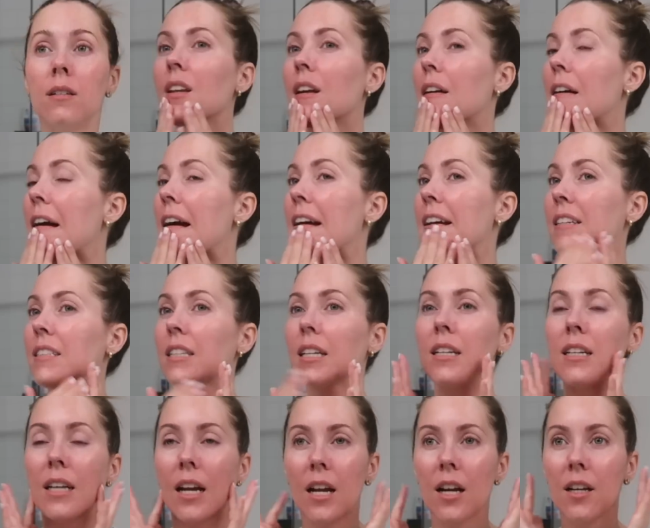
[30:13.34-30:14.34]
Alright,
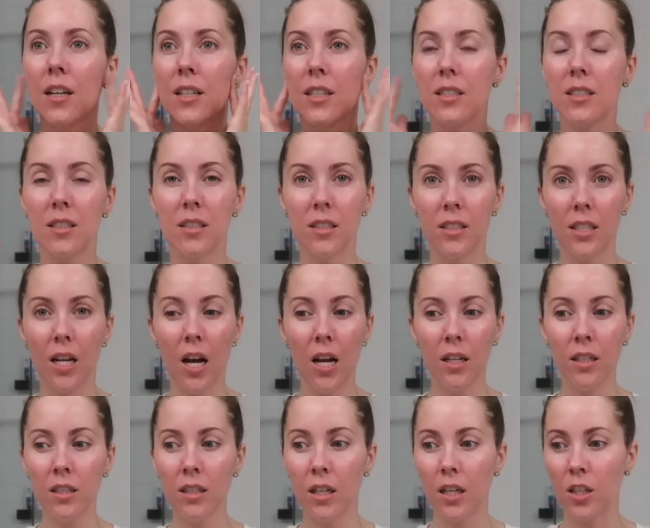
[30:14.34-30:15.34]
skincare is
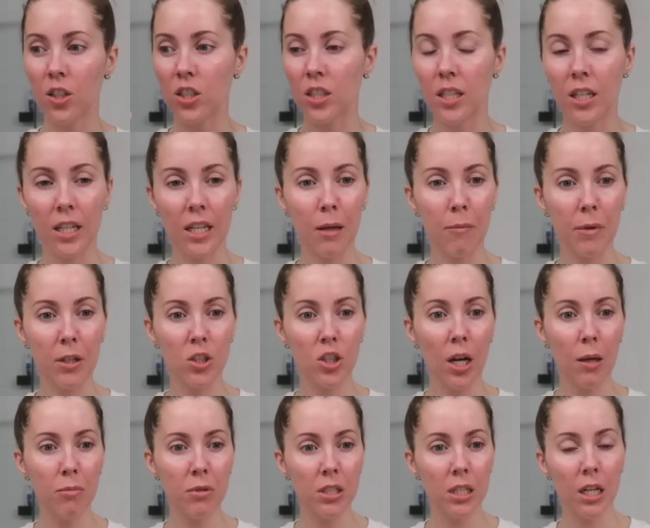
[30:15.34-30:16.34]
done. I just need to get my
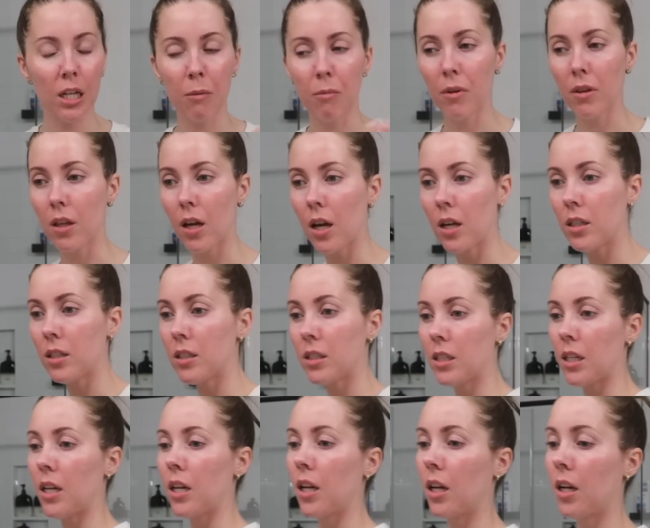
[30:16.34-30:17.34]
chapstick, but that is
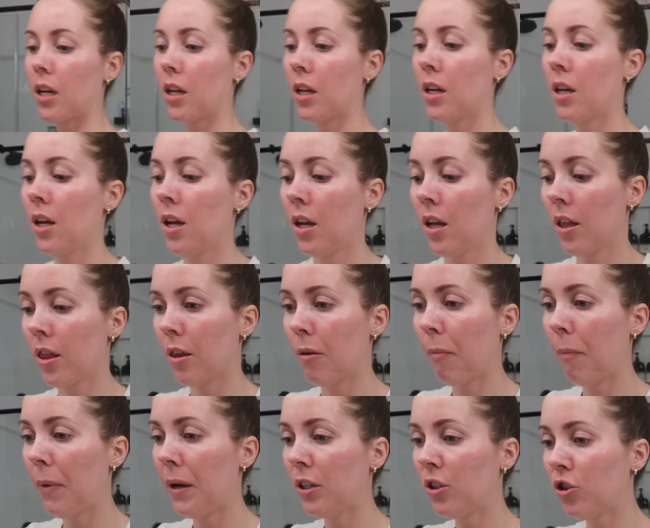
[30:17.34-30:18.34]
in the
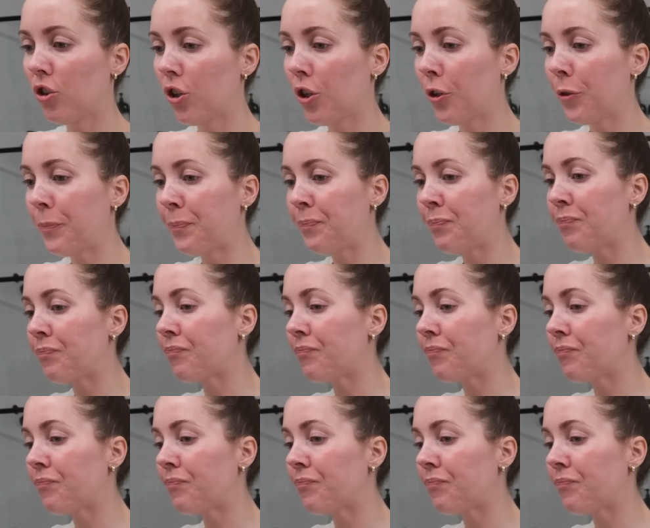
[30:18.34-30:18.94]
bedroom.